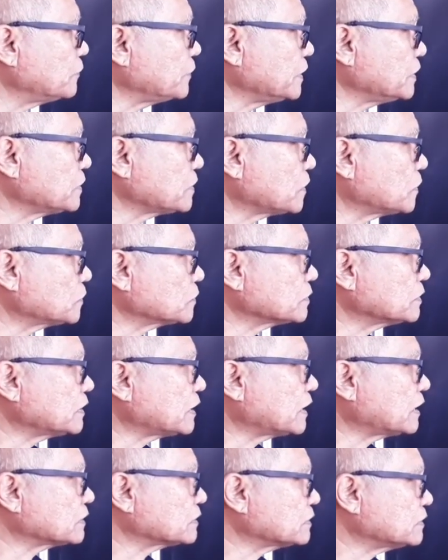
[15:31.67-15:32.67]
we know
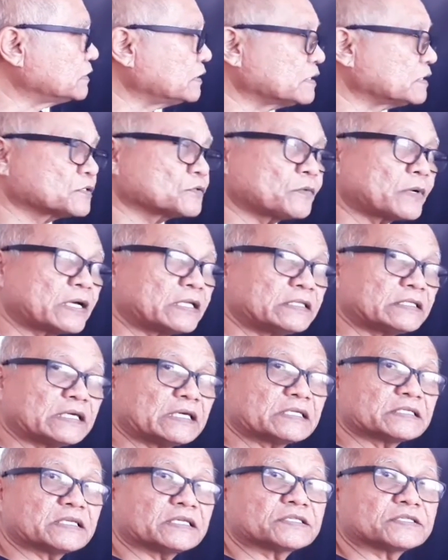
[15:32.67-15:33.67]
that this one
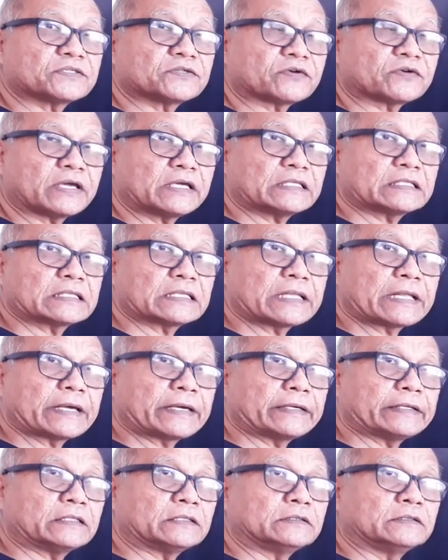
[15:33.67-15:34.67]
is a straight
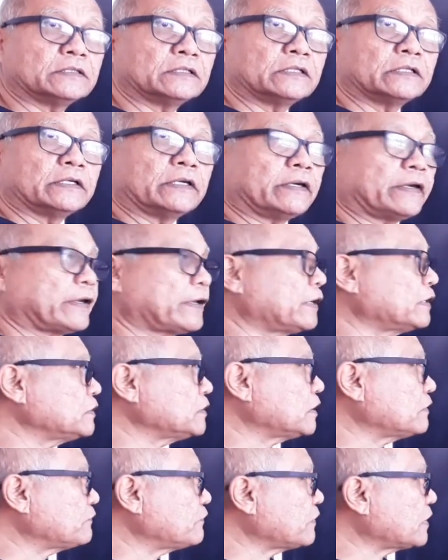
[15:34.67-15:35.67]
line.
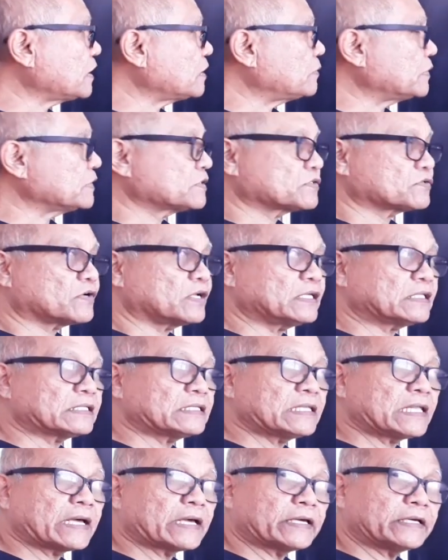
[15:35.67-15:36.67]
And if we have a
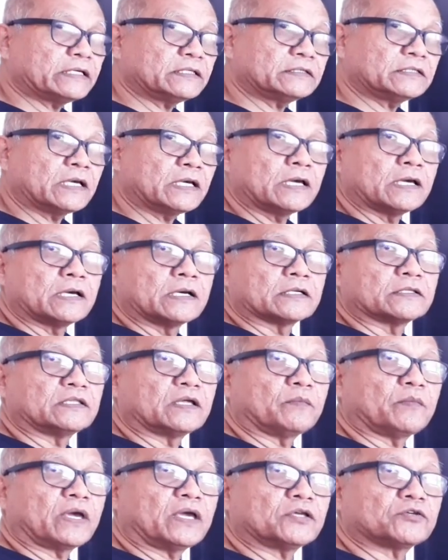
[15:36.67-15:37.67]
straight line,
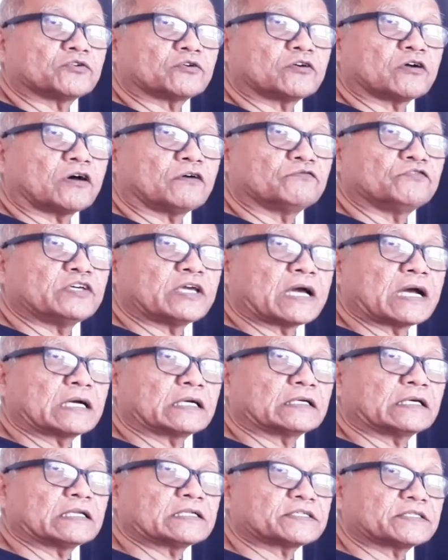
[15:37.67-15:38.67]
the measure of the
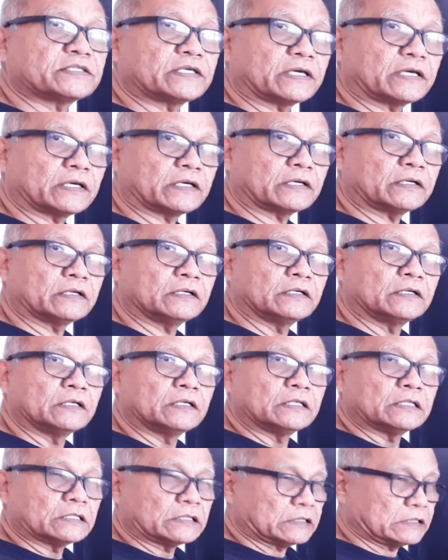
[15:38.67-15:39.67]
angles there
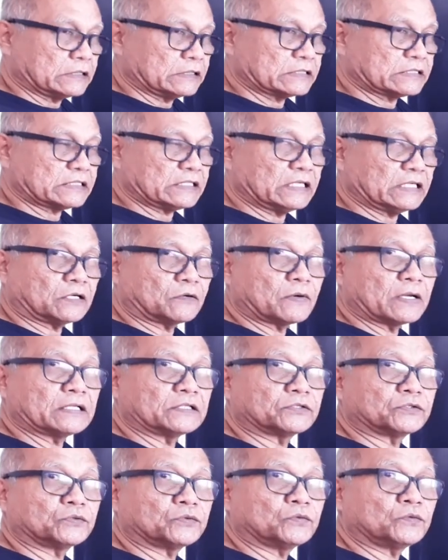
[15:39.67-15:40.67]
is equal to